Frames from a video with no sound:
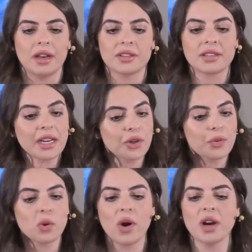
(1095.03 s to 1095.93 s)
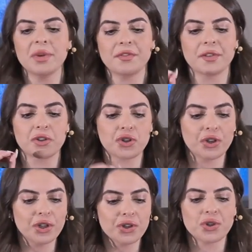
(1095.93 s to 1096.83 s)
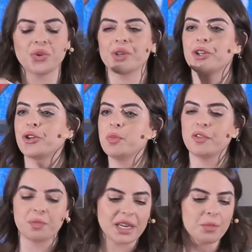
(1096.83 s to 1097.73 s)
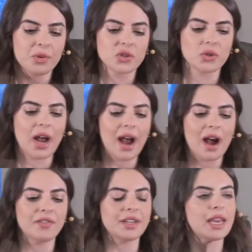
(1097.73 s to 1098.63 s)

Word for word: Second requirement for a church or a group of people to have an